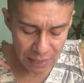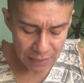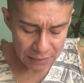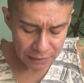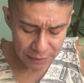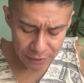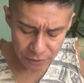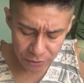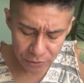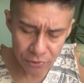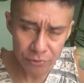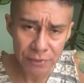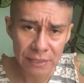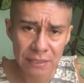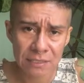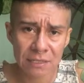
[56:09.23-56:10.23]
let your
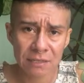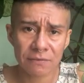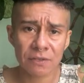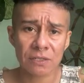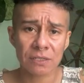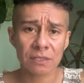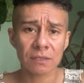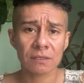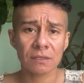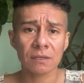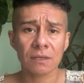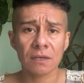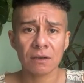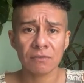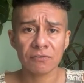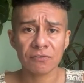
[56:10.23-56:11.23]
creativity
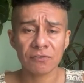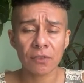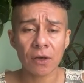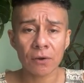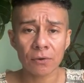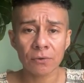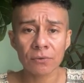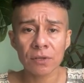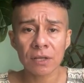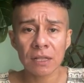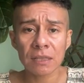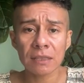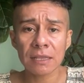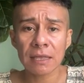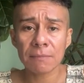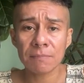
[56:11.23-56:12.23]
flow.
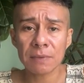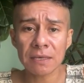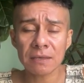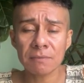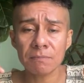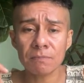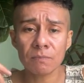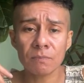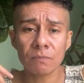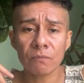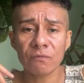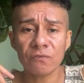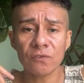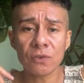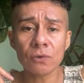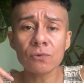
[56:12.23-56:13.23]

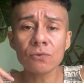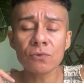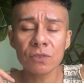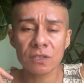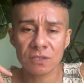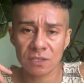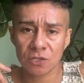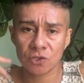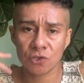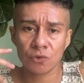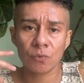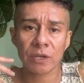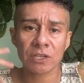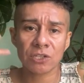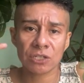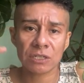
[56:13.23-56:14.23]
View the
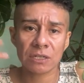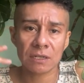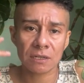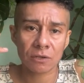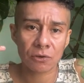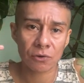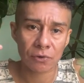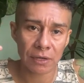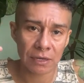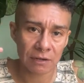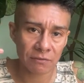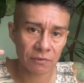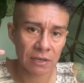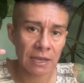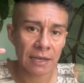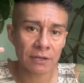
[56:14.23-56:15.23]
situation in a creative
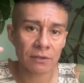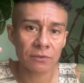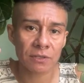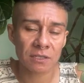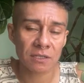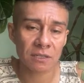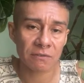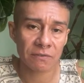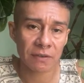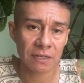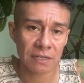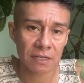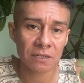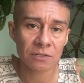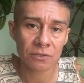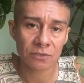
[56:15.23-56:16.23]
way. I know this is a
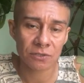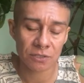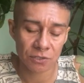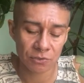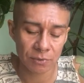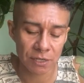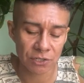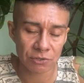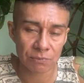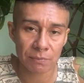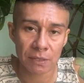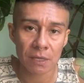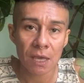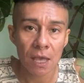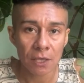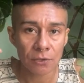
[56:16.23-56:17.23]
financial situation,
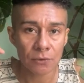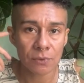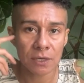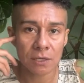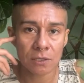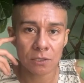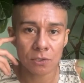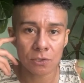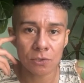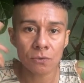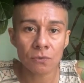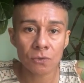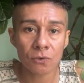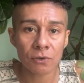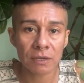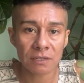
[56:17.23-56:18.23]
but you can use
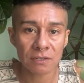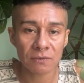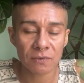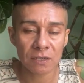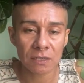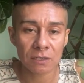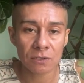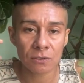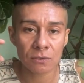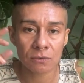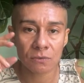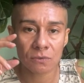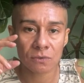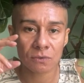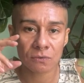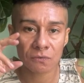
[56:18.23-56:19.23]
creativity to
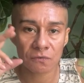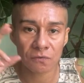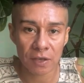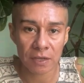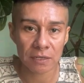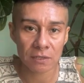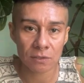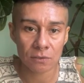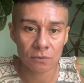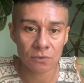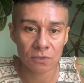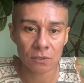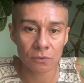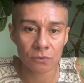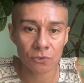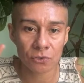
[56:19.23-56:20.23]
find a new
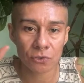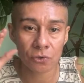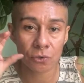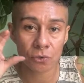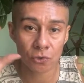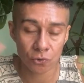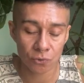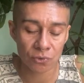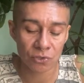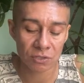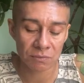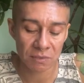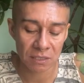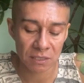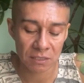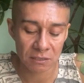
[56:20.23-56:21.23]
solution or do
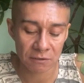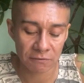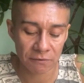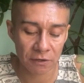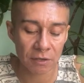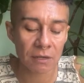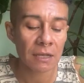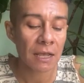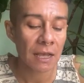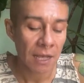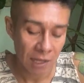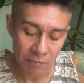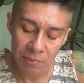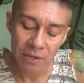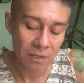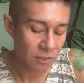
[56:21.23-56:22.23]
something different.
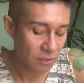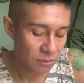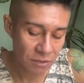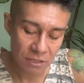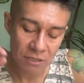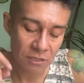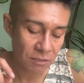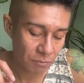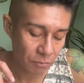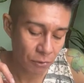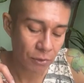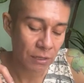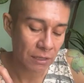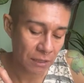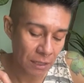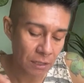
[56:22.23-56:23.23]
But I do think it's
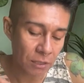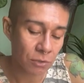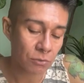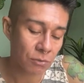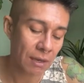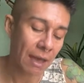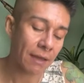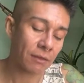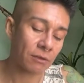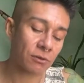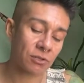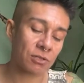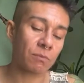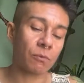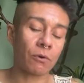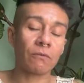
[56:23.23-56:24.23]
important that you gather
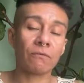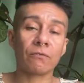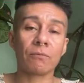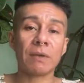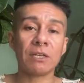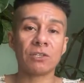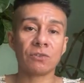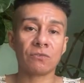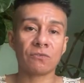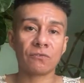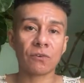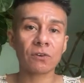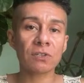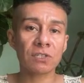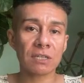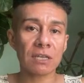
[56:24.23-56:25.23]
some more information
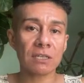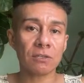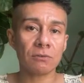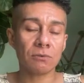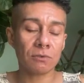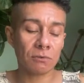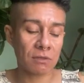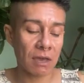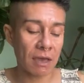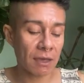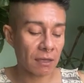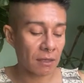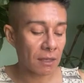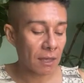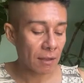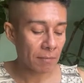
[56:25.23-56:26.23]
first, and you do that
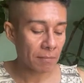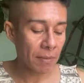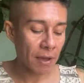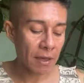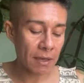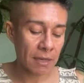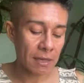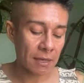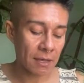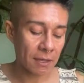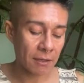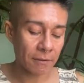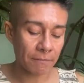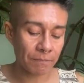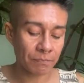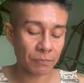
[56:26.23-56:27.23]
by
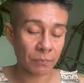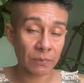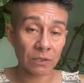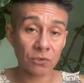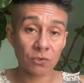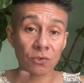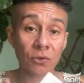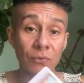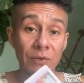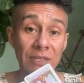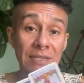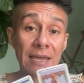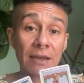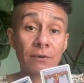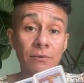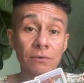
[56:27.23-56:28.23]
slowing
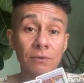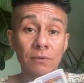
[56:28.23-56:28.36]
down